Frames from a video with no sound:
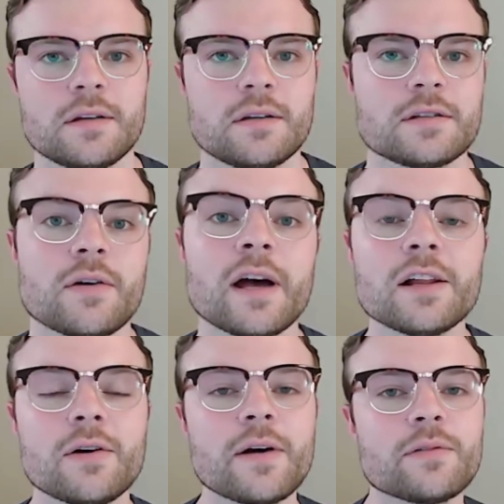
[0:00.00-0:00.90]
So hello
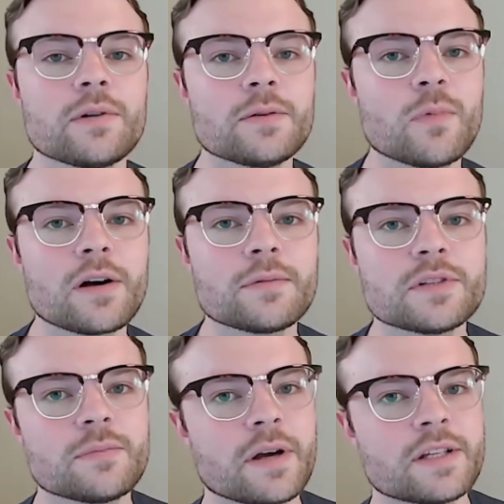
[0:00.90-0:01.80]
everyone, welcome to
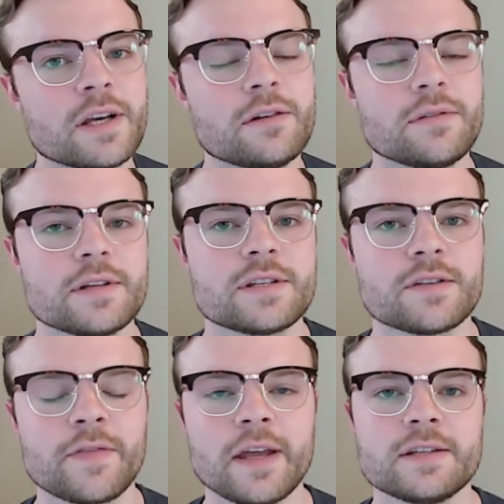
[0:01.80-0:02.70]
my channel. This is
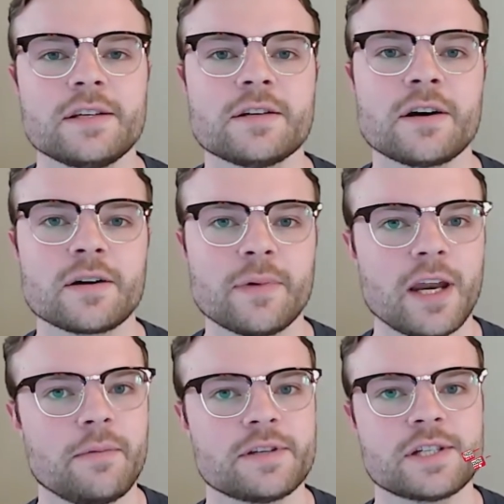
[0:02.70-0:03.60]
Fantasy Talk, my name
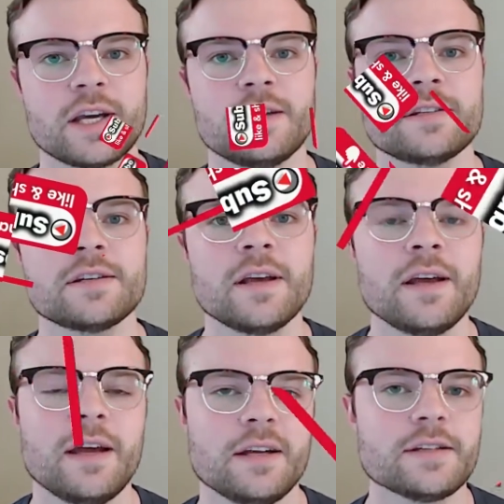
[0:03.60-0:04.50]
is Chase,
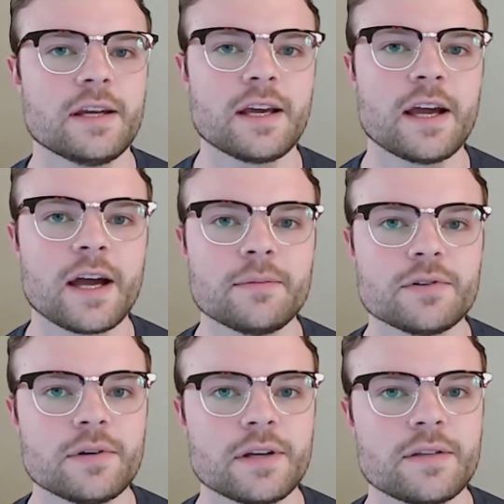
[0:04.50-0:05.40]
and today I am
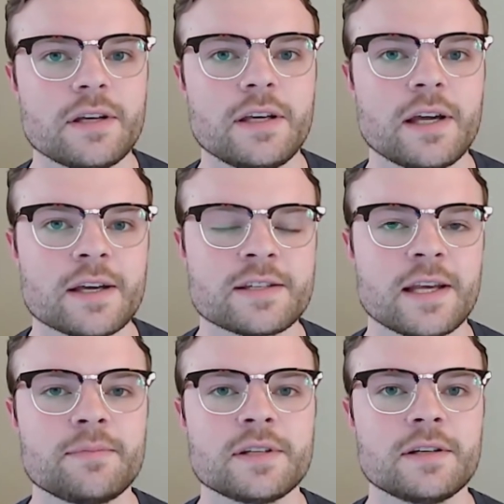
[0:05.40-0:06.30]
doing the
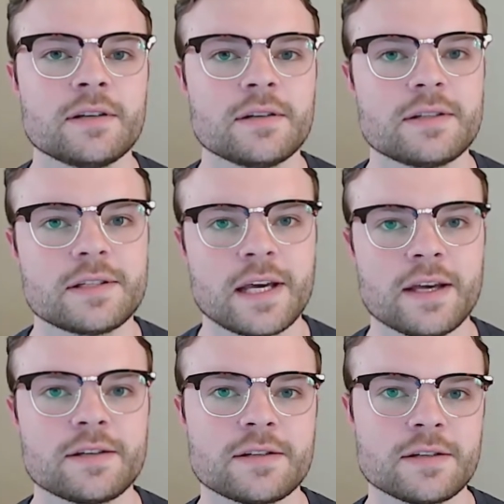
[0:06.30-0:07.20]
accepted
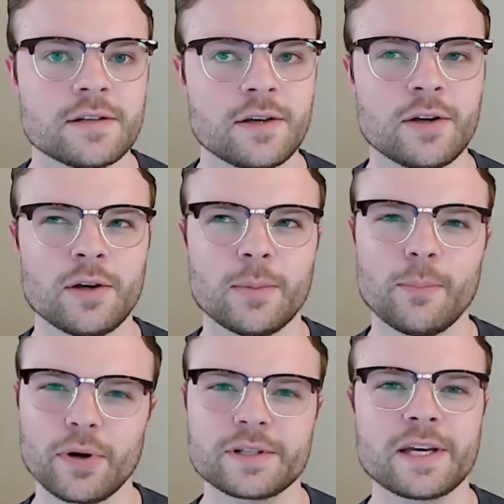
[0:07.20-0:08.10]
test
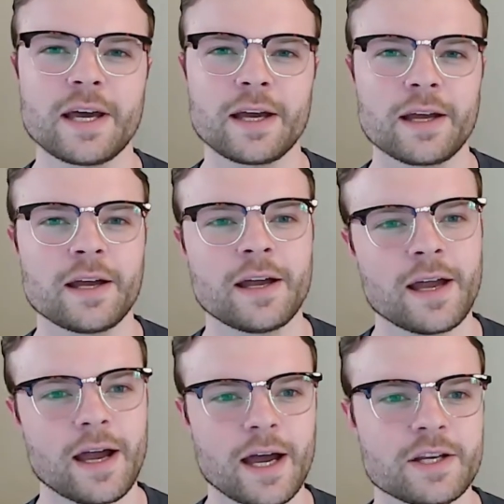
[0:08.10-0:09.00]
book tag.
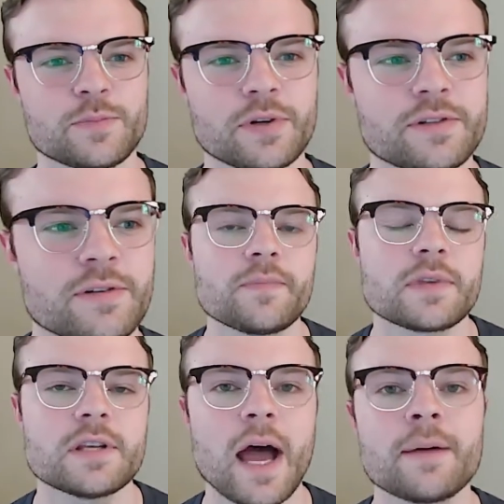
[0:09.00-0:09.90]
I just butchered that.
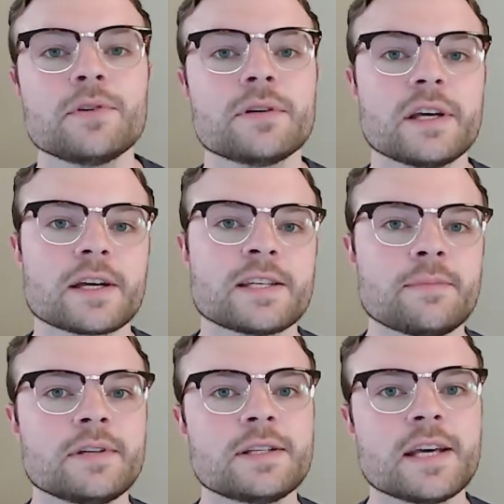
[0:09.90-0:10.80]
I'm doing the
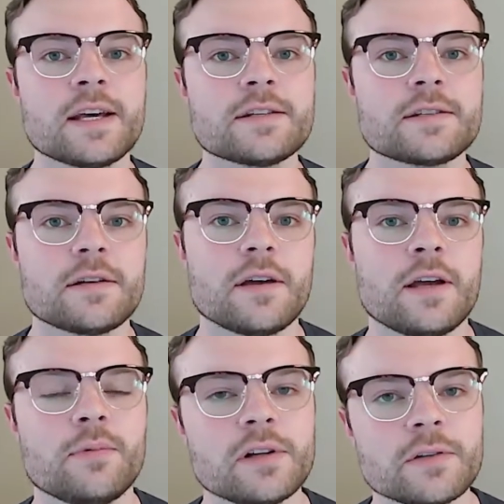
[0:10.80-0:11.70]
accepted test, a
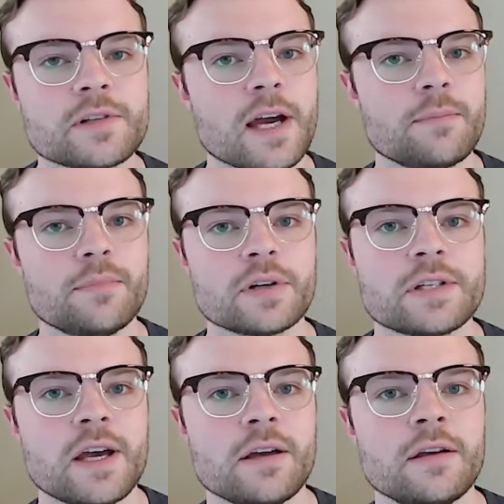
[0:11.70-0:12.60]
Wheel of Time book
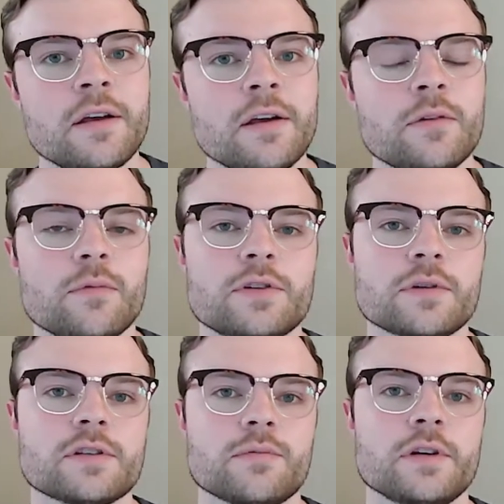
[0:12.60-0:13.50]
tag, which was
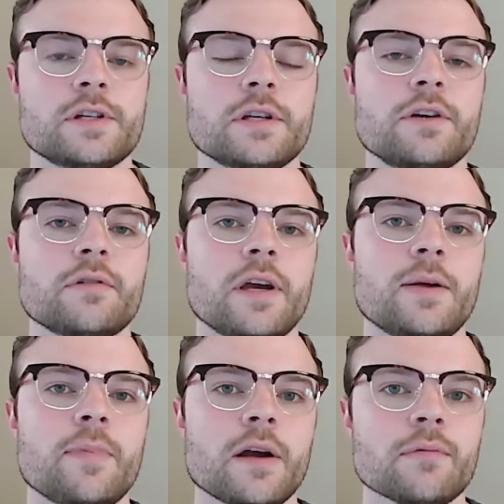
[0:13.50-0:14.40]
originally created
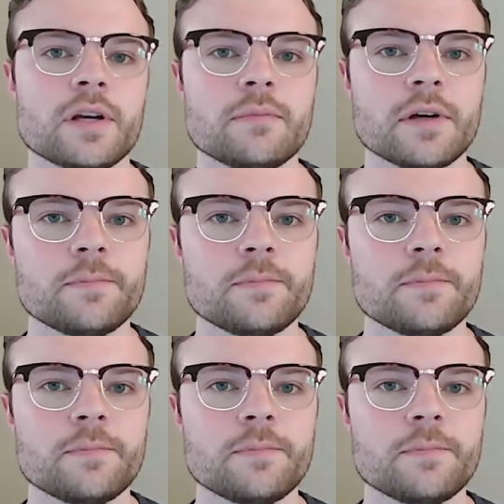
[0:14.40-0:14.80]
by Riddhima,